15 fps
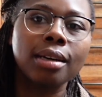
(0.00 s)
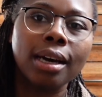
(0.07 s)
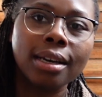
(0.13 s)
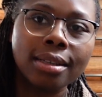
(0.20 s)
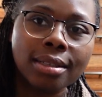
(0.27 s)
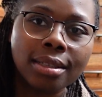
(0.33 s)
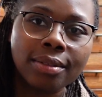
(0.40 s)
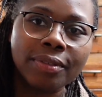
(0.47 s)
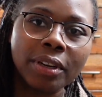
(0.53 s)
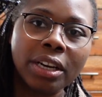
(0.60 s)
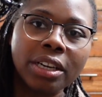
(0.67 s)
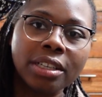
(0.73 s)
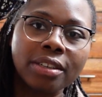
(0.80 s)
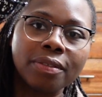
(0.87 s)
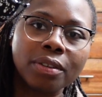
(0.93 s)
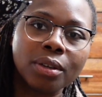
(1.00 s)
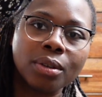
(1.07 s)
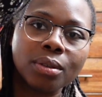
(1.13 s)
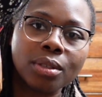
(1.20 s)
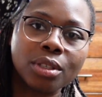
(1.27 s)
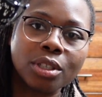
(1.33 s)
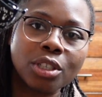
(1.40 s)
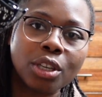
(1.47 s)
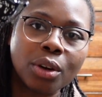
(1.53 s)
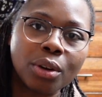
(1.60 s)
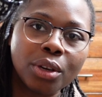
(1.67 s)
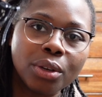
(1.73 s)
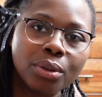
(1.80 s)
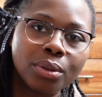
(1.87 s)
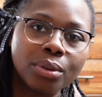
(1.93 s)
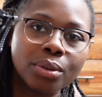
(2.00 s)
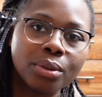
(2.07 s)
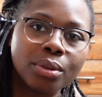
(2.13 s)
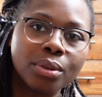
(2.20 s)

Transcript: It's very difficult to show you.